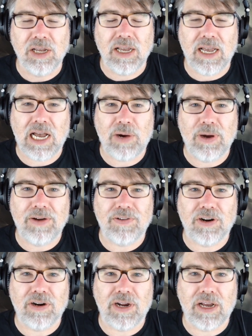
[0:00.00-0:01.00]

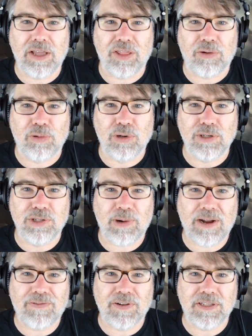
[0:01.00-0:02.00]
However, the rules
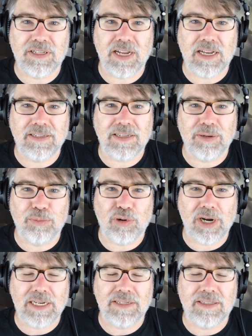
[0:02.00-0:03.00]
reference does
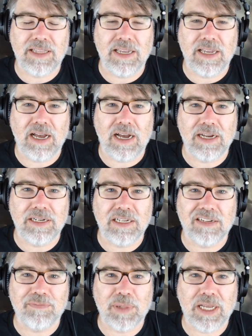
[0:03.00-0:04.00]
embrace the
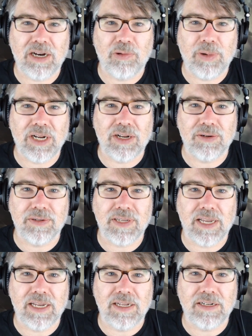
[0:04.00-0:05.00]
idea of player windows
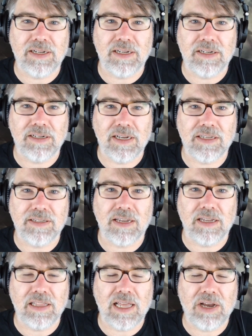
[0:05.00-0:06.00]
and does
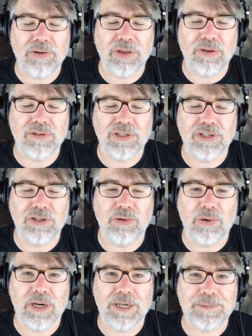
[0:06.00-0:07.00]
allow you
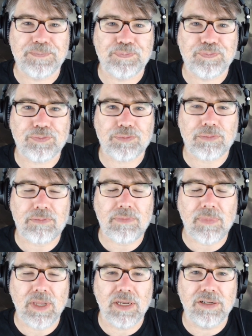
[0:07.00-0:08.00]
to
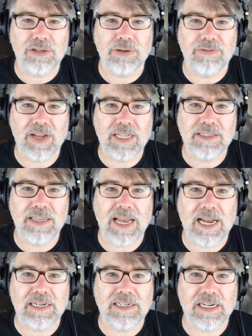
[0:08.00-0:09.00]
advance the
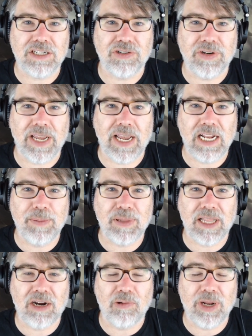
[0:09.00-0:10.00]
act deck during any
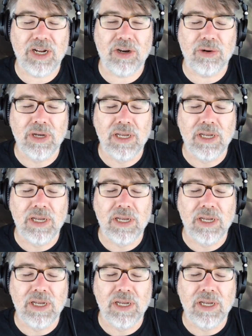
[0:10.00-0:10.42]
player window.